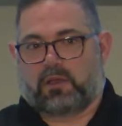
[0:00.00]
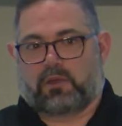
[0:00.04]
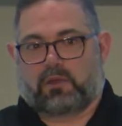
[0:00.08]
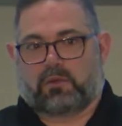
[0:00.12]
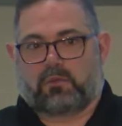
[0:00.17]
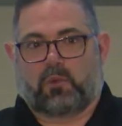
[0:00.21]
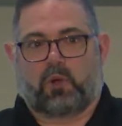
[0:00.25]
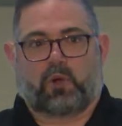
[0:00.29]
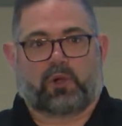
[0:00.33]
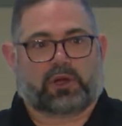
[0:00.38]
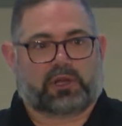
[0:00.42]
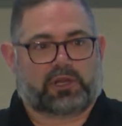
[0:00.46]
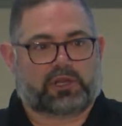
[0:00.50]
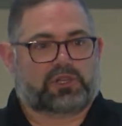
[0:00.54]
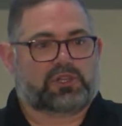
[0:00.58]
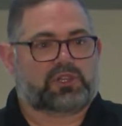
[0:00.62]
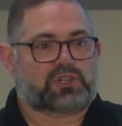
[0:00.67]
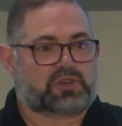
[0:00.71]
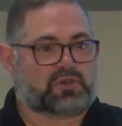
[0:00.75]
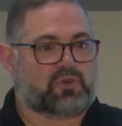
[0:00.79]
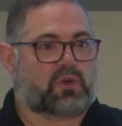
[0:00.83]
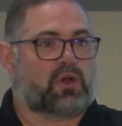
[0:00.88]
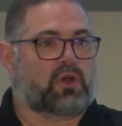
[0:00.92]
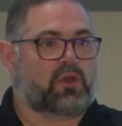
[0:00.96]
more
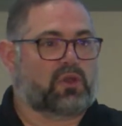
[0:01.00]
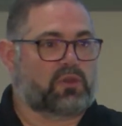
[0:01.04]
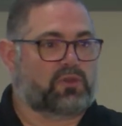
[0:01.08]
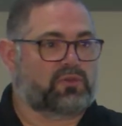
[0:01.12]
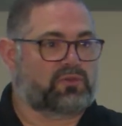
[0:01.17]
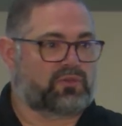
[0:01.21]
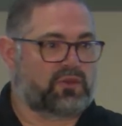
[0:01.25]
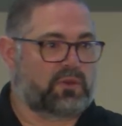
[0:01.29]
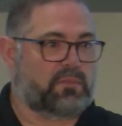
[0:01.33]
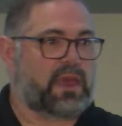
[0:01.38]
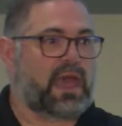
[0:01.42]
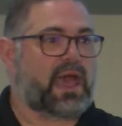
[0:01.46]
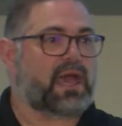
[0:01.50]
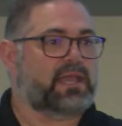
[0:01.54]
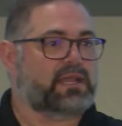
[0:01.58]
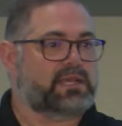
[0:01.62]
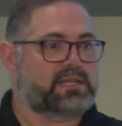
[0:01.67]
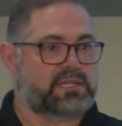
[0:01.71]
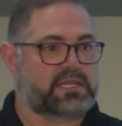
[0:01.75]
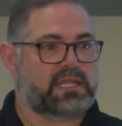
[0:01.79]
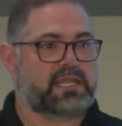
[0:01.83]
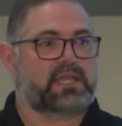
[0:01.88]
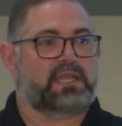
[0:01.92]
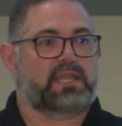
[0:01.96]
control from
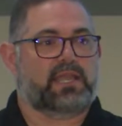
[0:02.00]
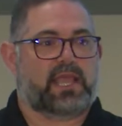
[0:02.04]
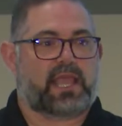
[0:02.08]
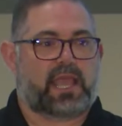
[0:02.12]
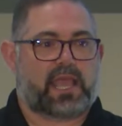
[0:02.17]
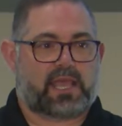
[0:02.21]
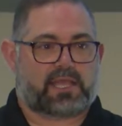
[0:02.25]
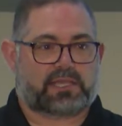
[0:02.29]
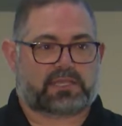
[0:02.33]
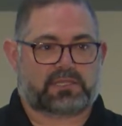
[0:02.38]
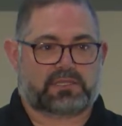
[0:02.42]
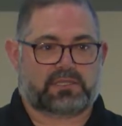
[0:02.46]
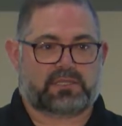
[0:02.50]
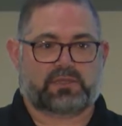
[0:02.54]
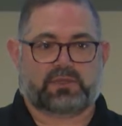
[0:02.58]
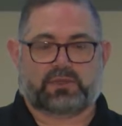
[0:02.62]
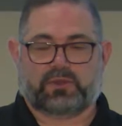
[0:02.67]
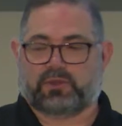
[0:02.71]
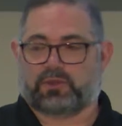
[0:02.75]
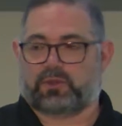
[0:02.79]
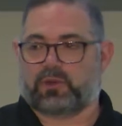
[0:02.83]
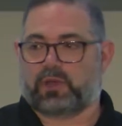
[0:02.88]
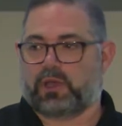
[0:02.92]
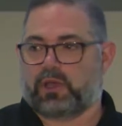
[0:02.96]
IT as
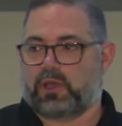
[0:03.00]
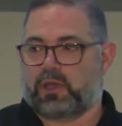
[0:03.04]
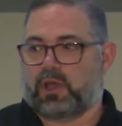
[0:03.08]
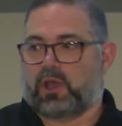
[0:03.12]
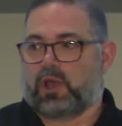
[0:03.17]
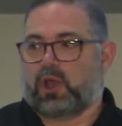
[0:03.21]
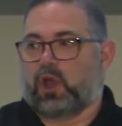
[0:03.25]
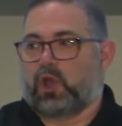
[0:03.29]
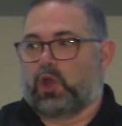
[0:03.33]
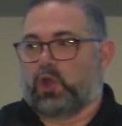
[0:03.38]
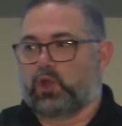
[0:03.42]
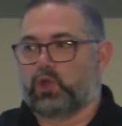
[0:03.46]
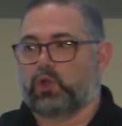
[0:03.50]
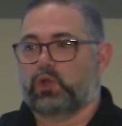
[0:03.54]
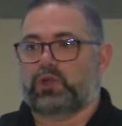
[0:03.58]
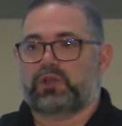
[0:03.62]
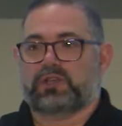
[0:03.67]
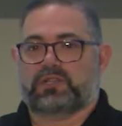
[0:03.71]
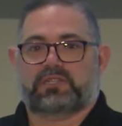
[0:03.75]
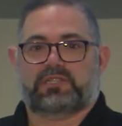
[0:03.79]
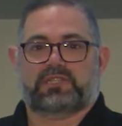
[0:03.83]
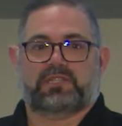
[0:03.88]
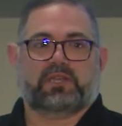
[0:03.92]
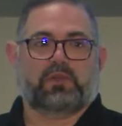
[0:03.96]
to who
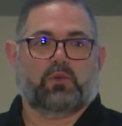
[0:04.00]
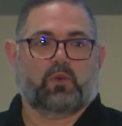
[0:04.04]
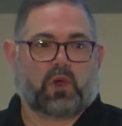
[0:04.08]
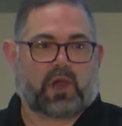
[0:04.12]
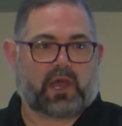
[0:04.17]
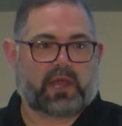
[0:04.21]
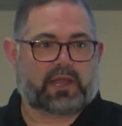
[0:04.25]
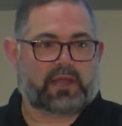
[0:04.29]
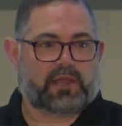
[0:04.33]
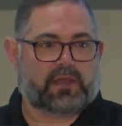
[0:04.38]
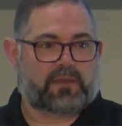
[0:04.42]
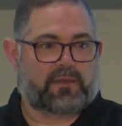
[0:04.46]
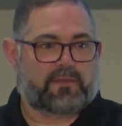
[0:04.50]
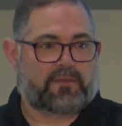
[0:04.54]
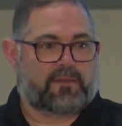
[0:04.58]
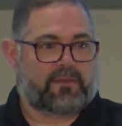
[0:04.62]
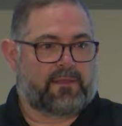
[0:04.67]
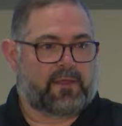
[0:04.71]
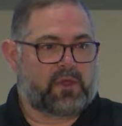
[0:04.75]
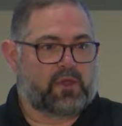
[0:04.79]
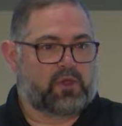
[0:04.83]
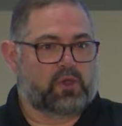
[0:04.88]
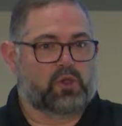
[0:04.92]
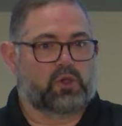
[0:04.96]
could see what,
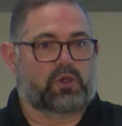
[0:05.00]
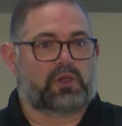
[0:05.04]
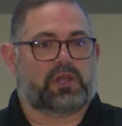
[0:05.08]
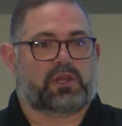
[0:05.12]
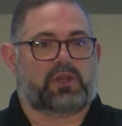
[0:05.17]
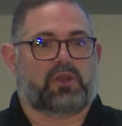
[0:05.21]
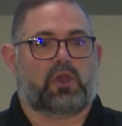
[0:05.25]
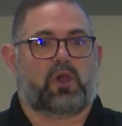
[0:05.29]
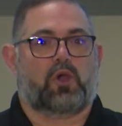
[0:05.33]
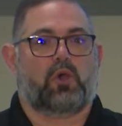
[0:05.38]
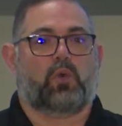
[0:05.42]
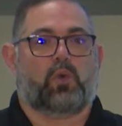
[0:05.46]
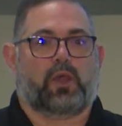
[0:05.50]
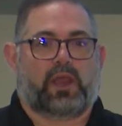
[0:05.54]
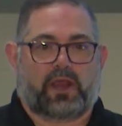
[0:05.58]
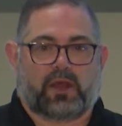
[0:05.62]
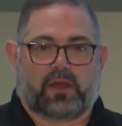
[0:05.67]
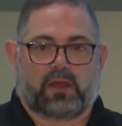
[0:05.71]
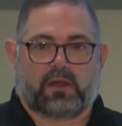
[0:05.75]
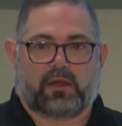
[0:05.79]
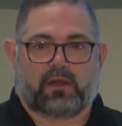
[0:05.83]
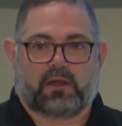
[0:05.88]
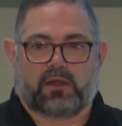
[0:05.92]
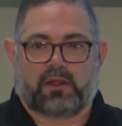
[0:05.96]
who could go
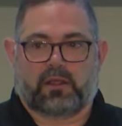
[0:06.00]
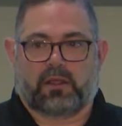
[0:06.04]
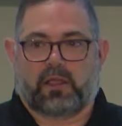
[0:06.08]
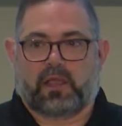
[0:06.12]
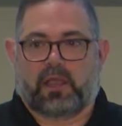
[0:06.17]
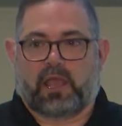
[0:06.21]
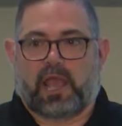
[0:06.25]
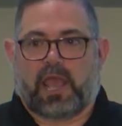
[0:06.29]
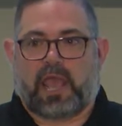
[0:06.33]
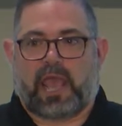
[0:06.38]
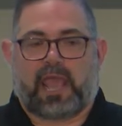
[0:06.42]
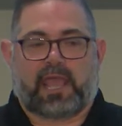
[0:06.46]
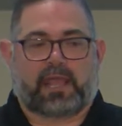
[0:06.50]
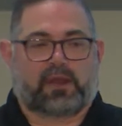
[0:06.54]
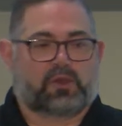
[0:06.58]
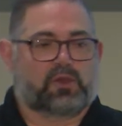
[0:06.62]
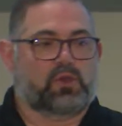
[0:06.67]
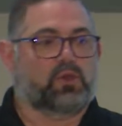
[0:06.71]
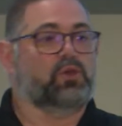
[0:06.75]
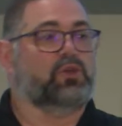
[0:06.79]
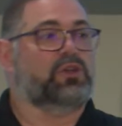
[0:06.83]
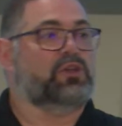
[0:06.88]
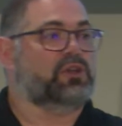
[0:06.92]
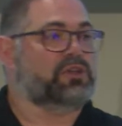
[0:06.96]
where, and
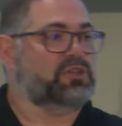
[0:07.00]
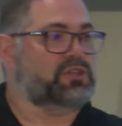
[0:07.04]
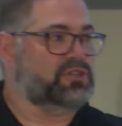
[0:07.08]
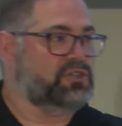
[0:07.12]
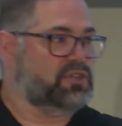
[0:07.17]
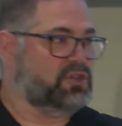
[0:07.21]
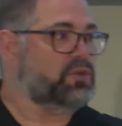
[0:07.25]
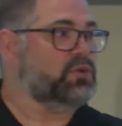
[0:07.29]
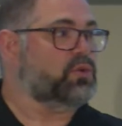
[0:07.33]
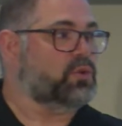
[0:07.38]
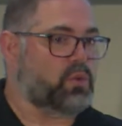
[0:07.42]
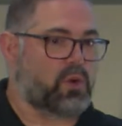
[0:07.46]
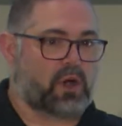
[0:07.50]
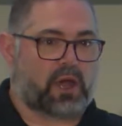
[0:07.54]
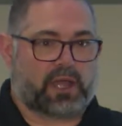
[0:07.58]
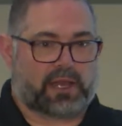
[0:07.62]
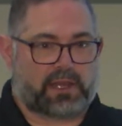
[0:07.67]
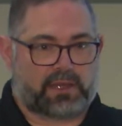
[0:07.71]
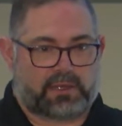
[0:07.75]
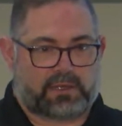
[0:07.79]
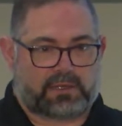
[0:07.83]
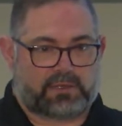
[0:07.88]
who could do what.